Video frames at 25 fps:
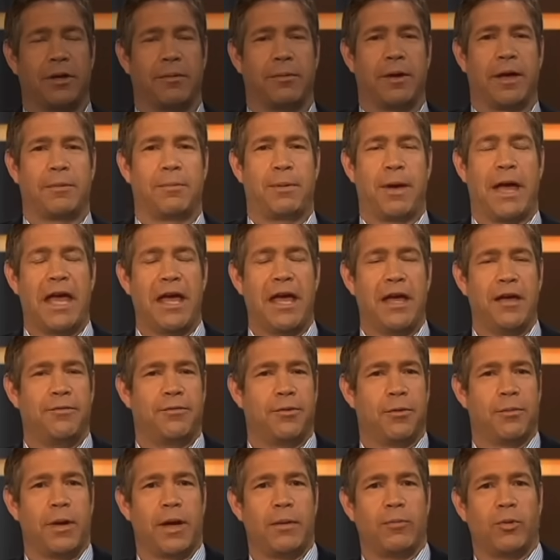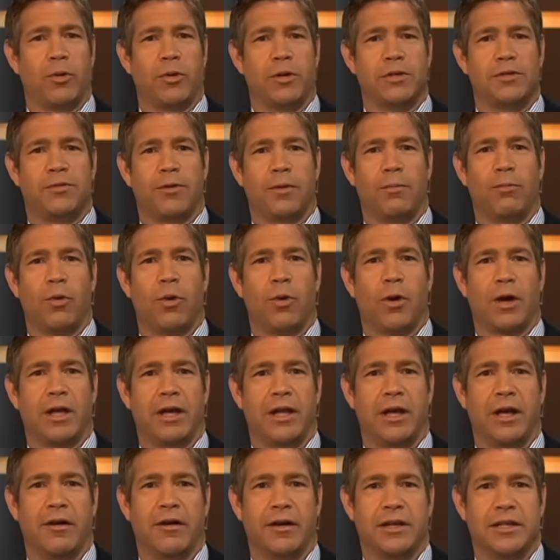back painful memories for Morgan
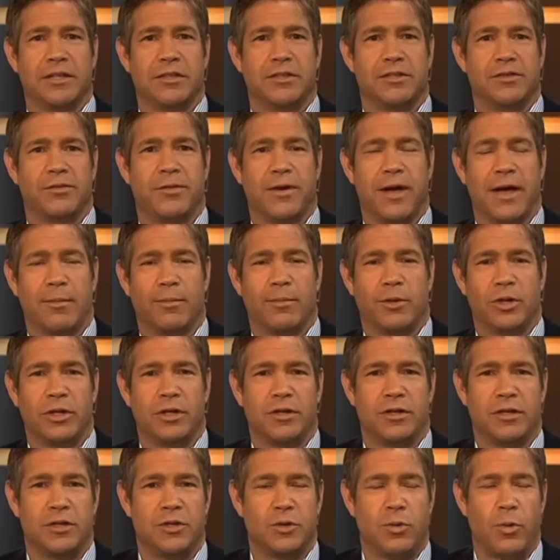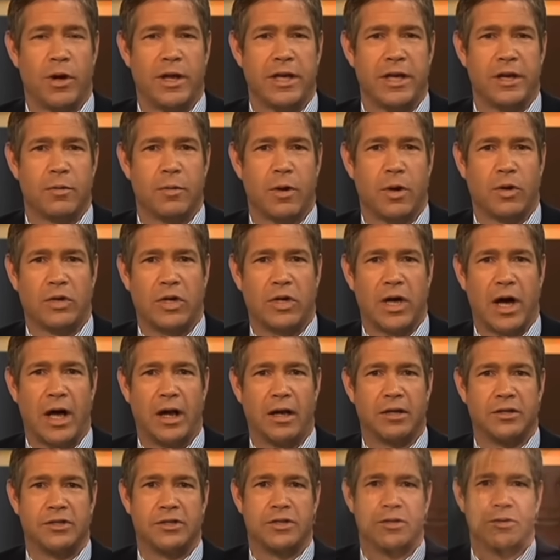Harrington's family. The 20 year old
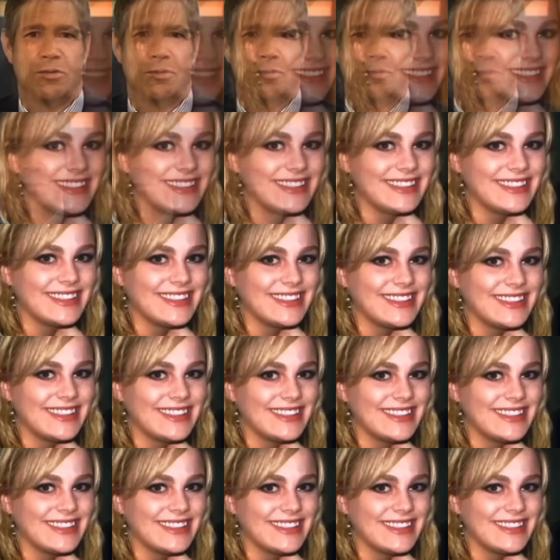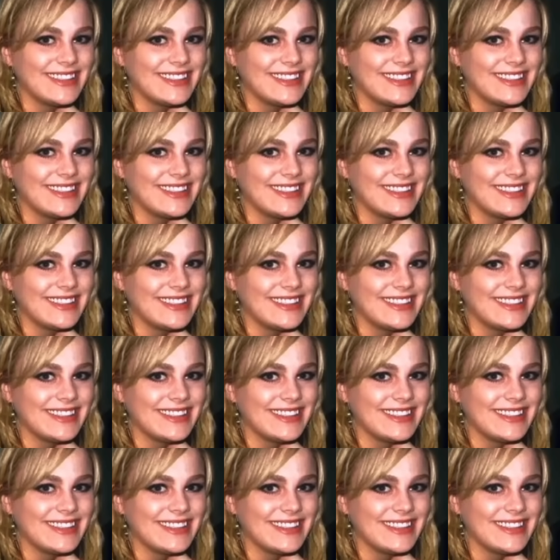college student was abducted and murdered
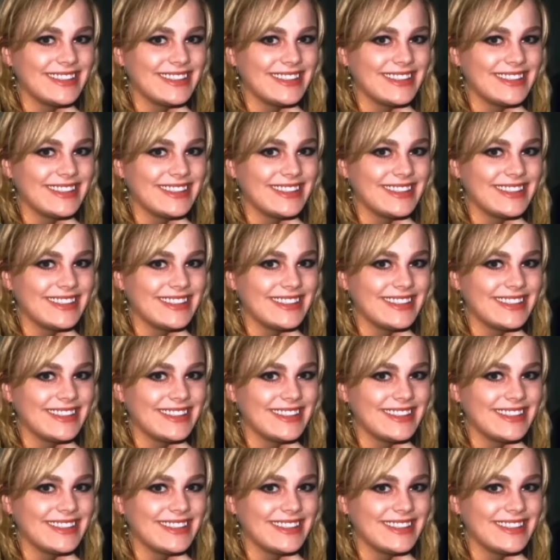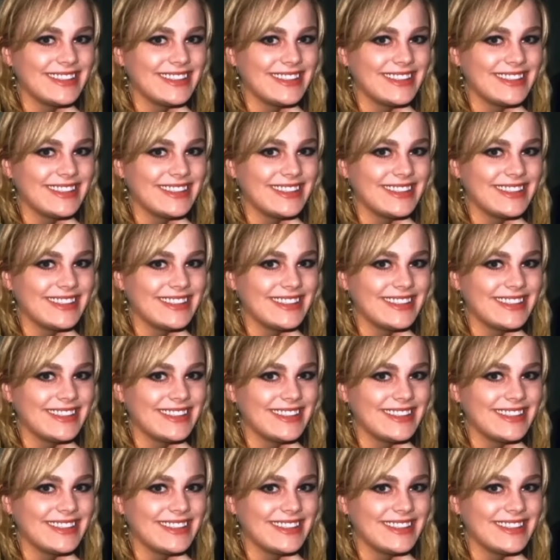in Charlottesville in October 2009.